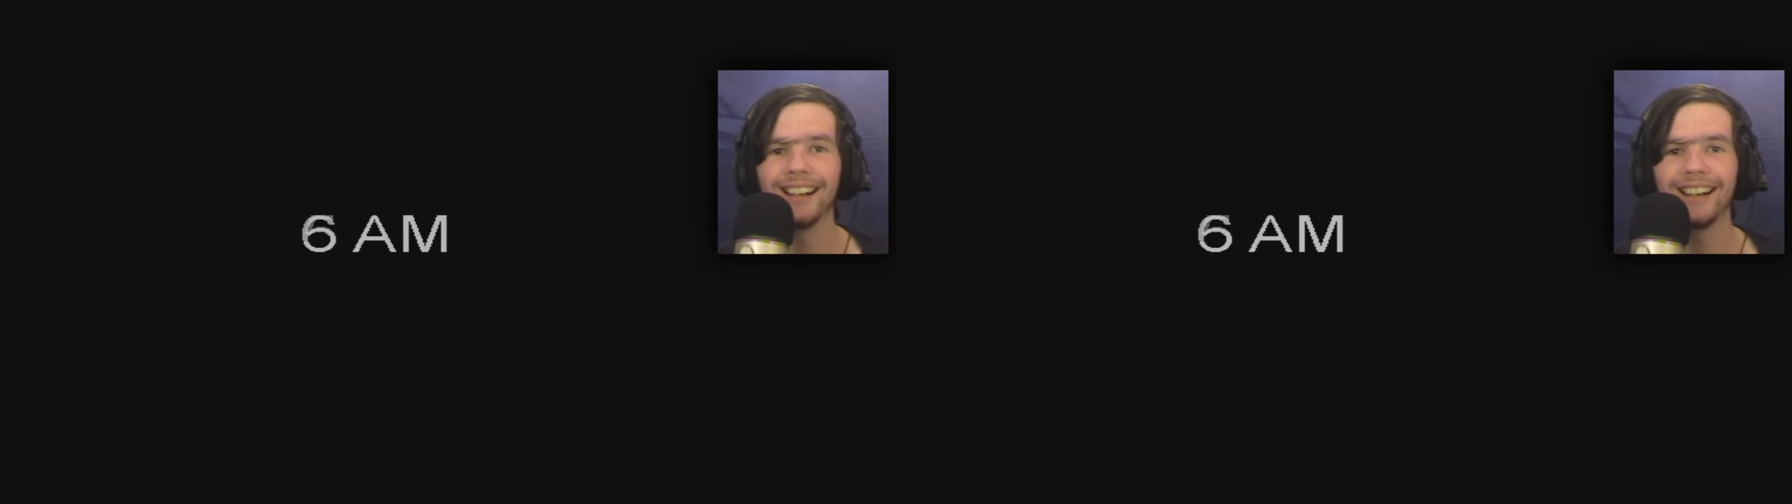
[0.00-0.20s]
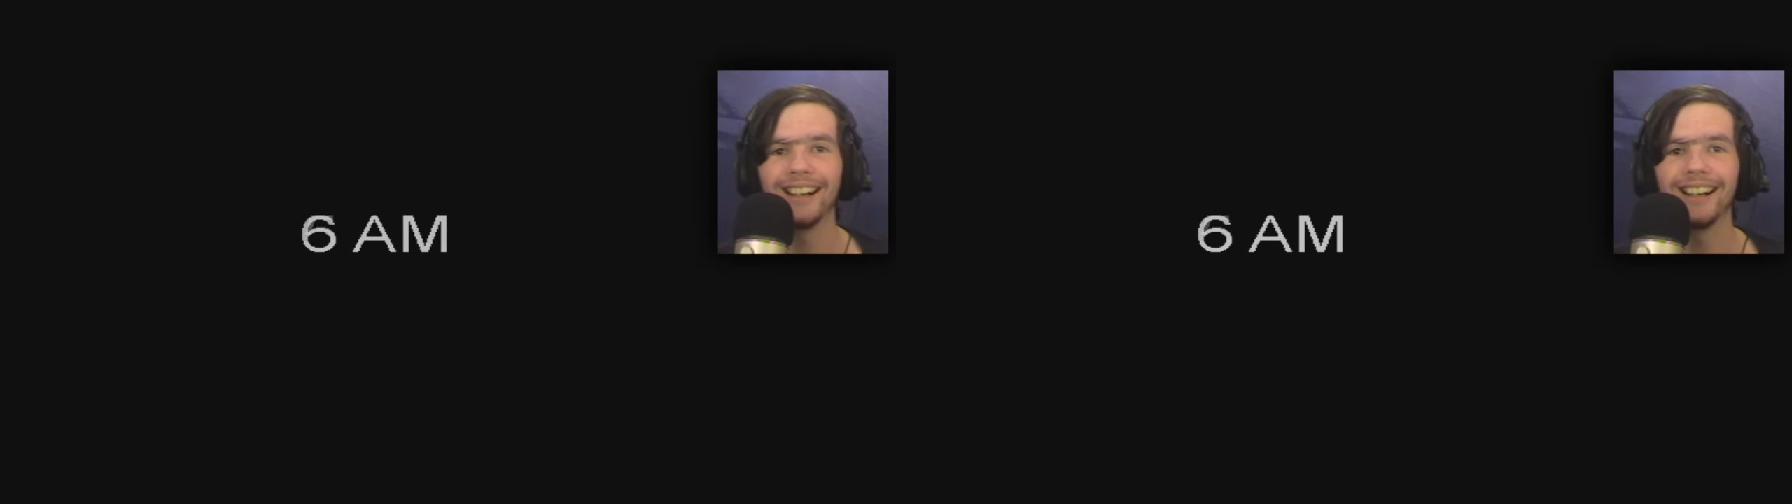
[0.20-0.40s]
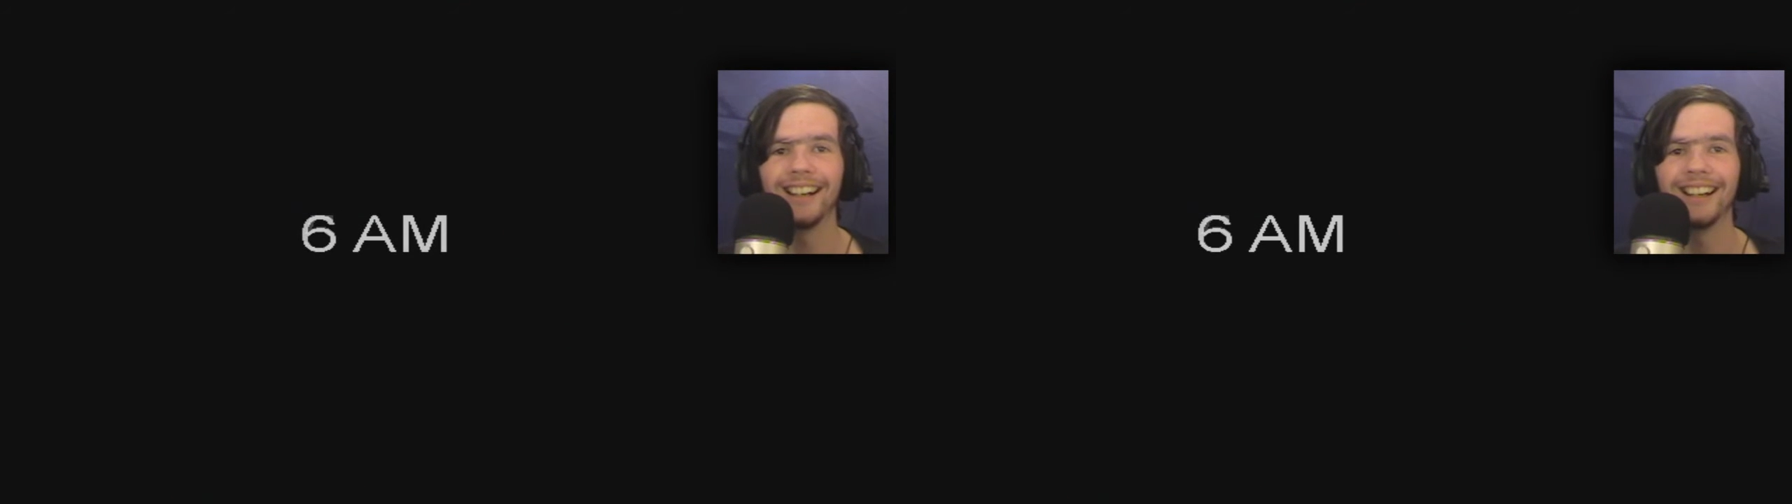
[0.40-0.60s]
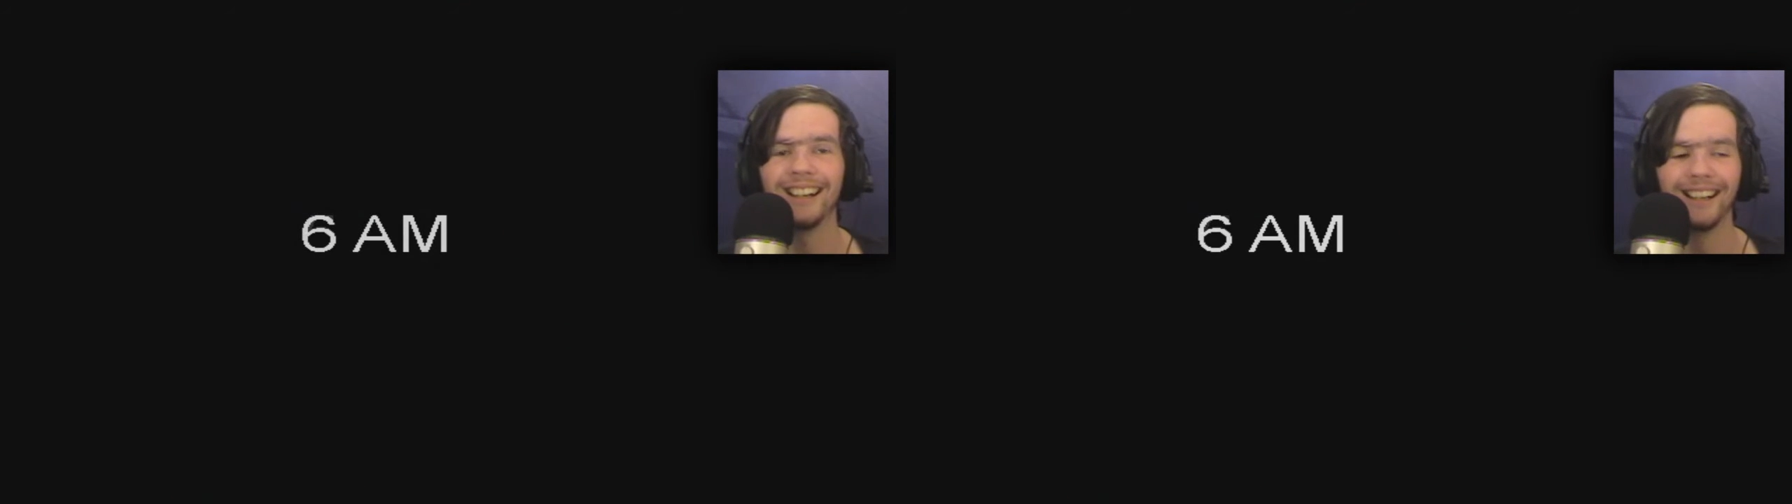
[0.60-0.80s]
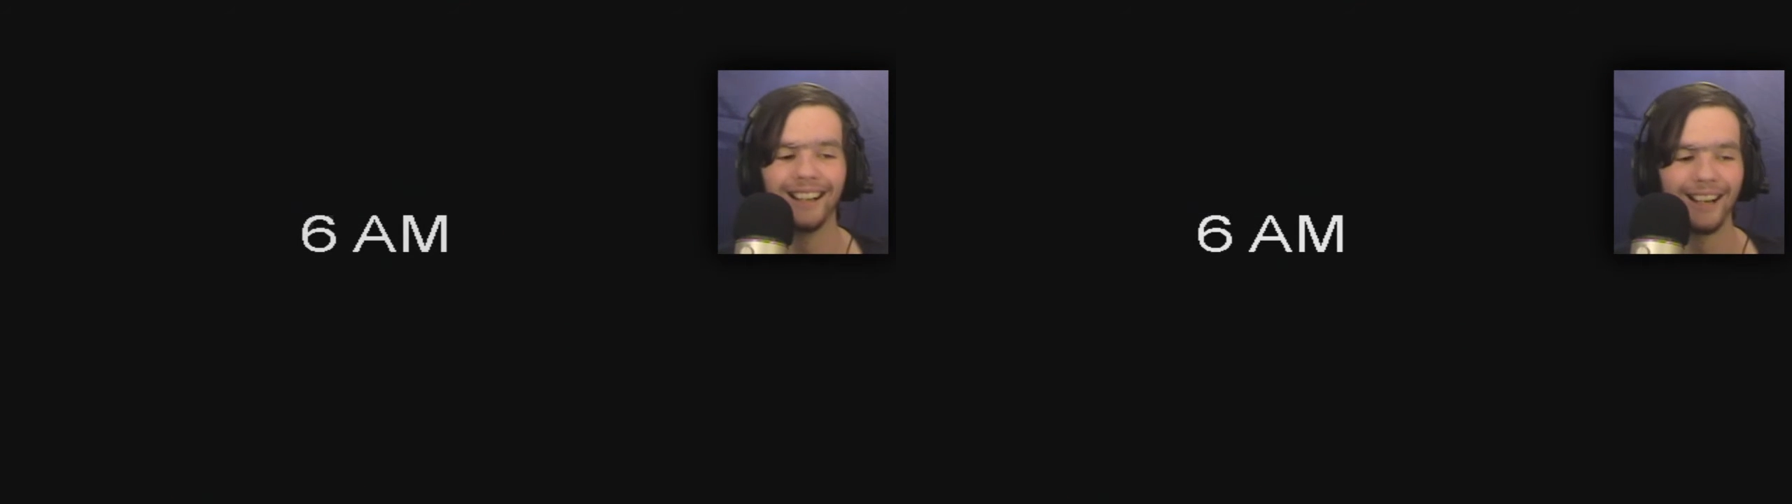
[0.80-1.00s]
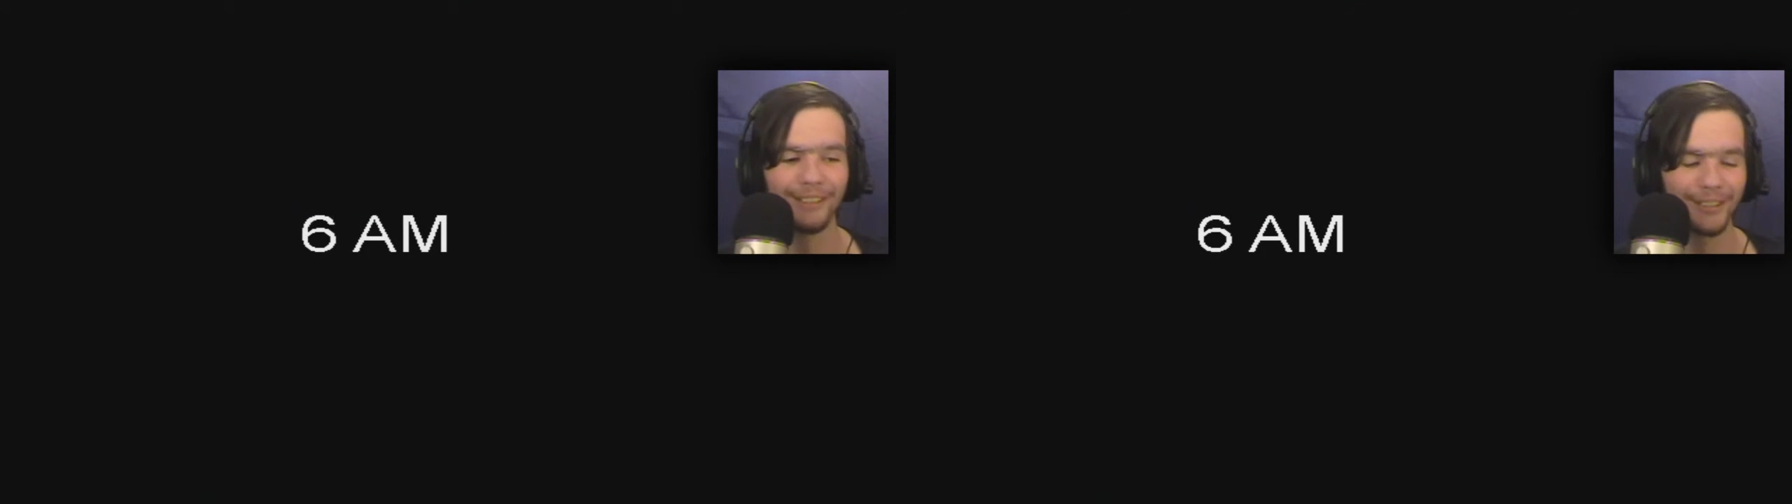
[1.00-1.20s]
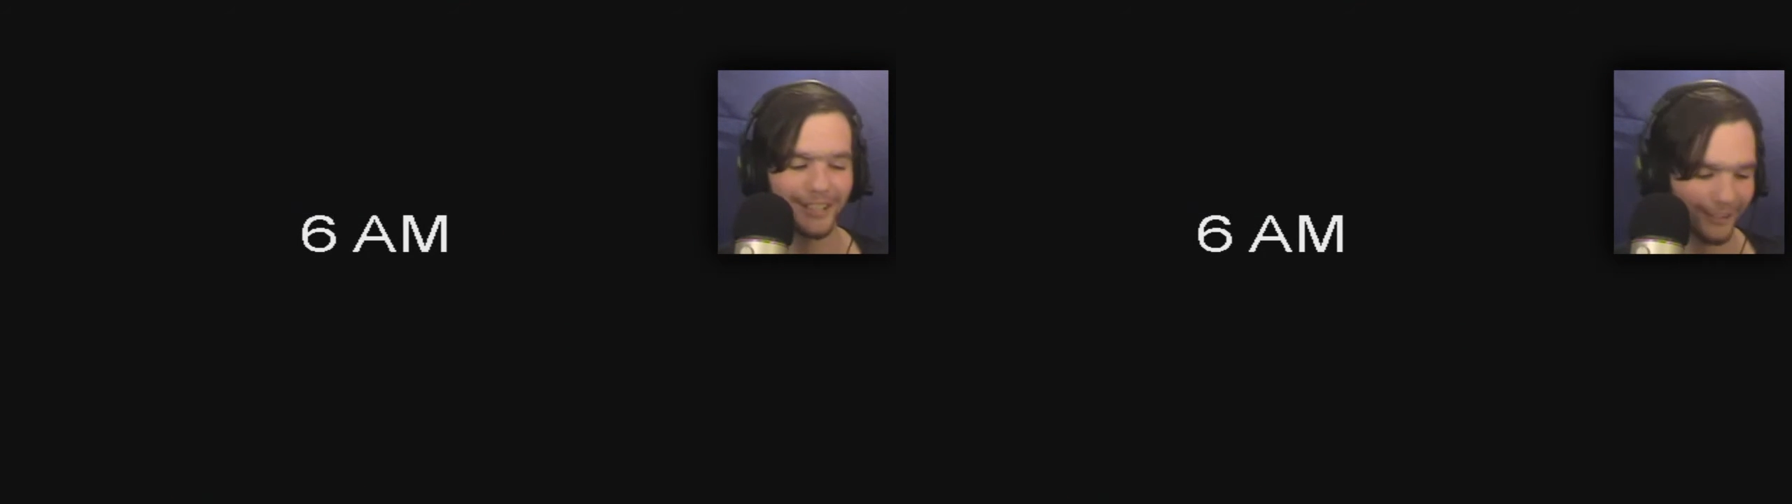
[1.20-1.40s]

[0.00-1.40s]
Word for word: I feel